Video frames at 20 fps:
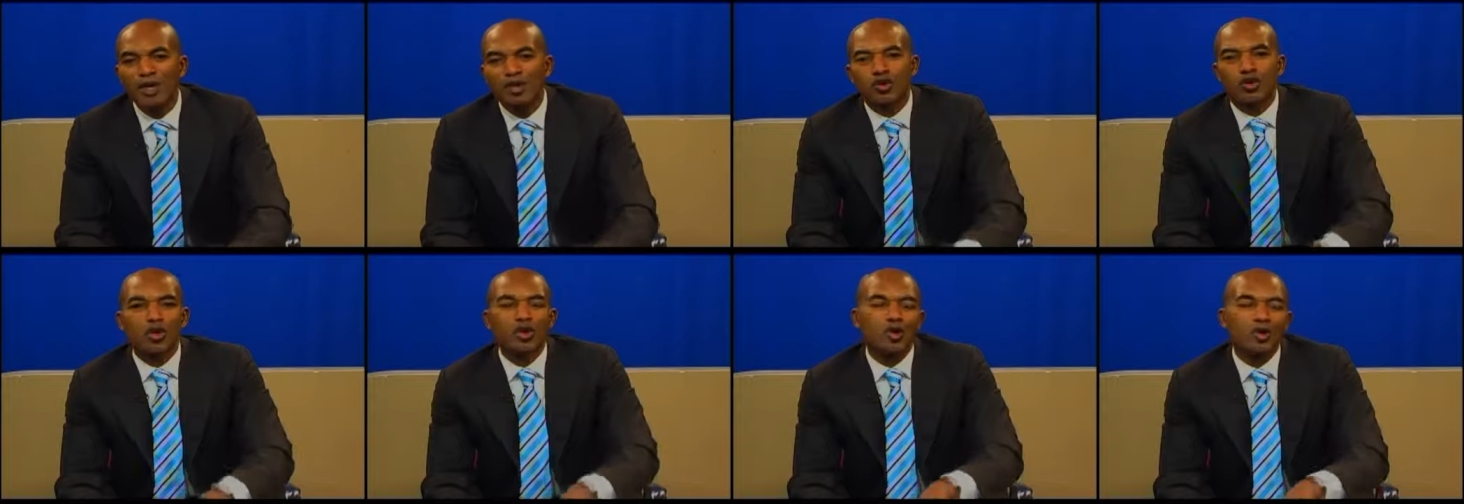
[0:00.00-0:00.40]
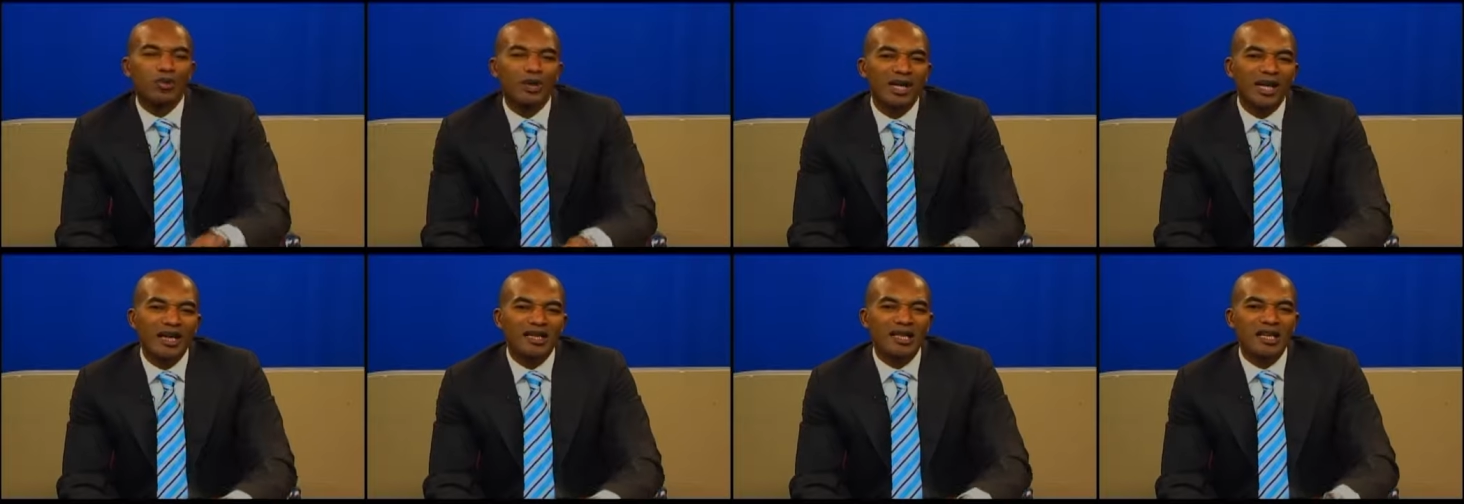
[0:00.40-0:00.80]
So you
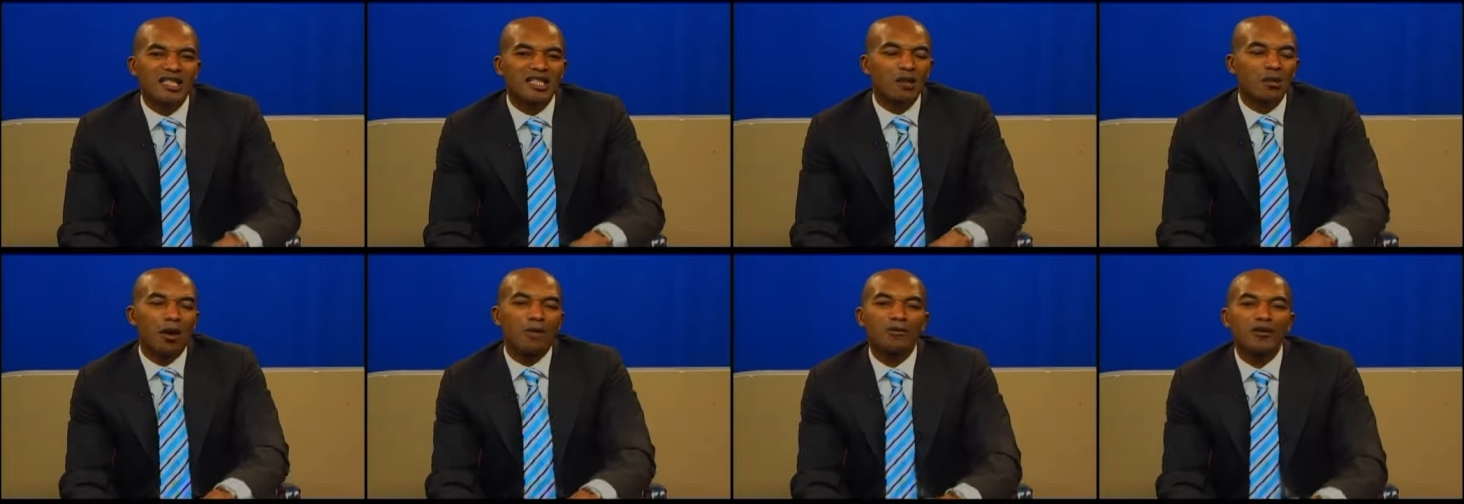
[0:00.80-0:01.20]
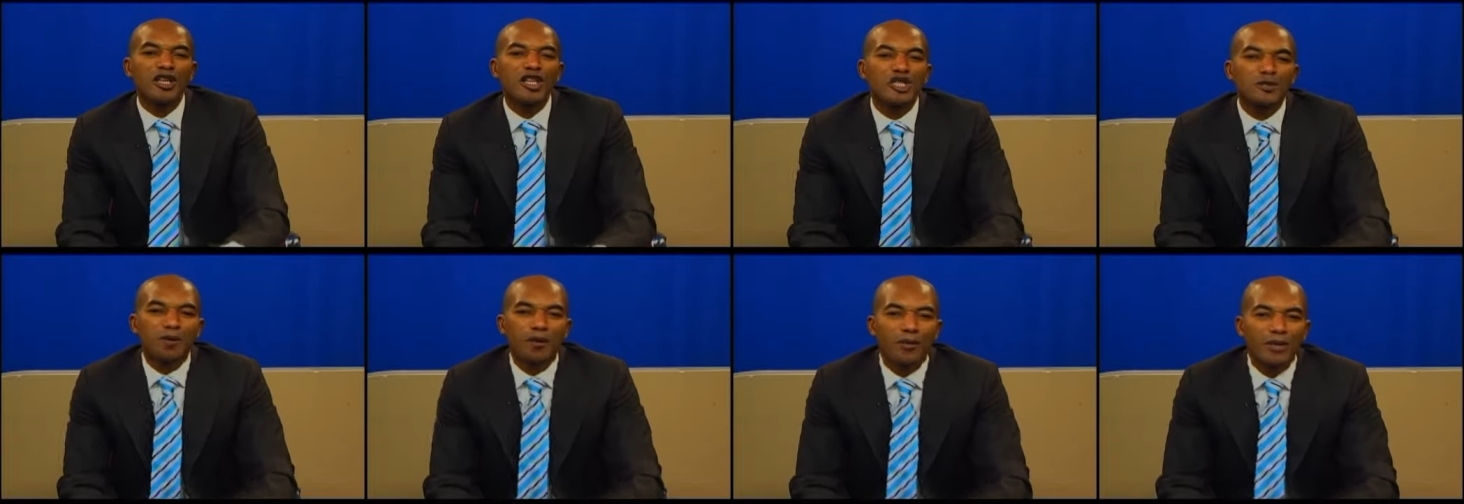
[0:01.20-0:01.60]
realize that some of
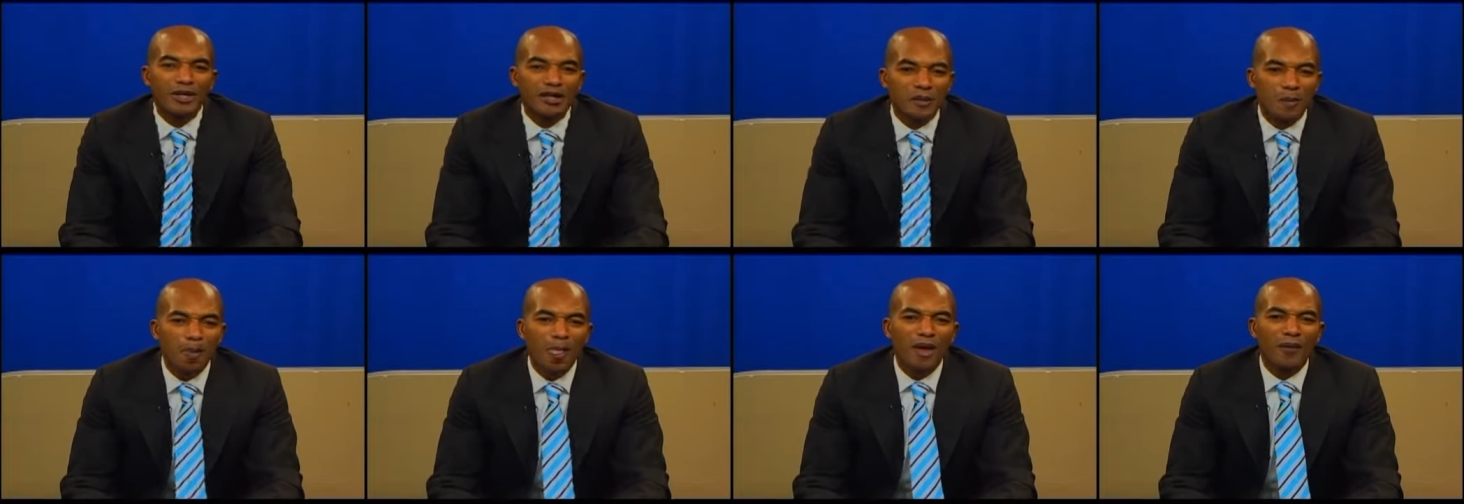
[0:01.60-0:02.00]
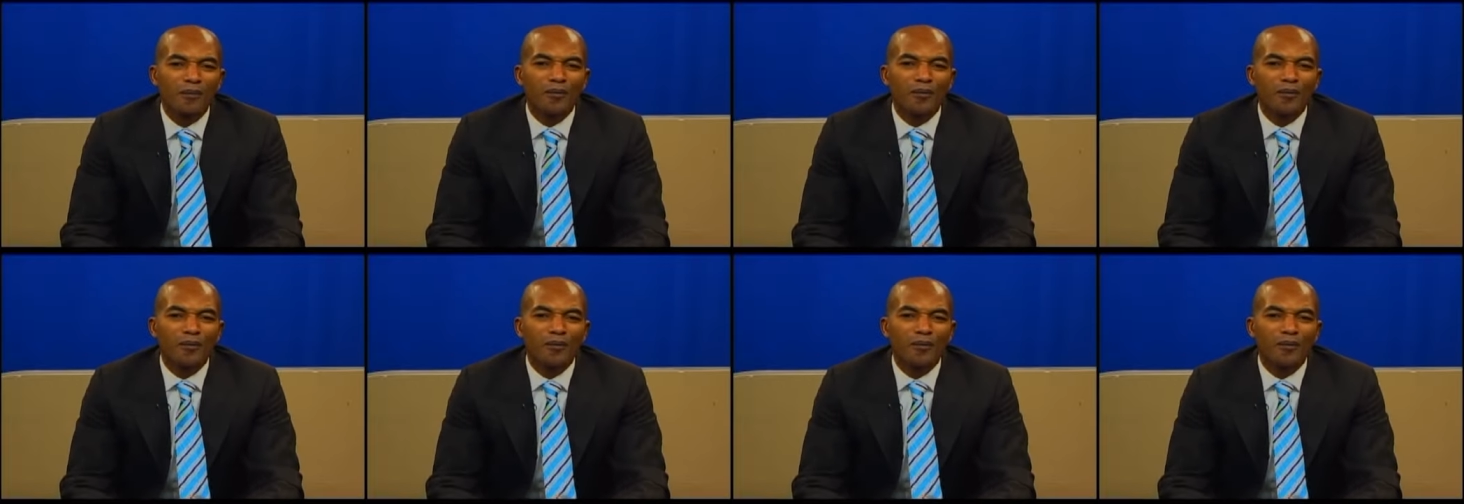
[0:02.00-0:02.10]
these spirits,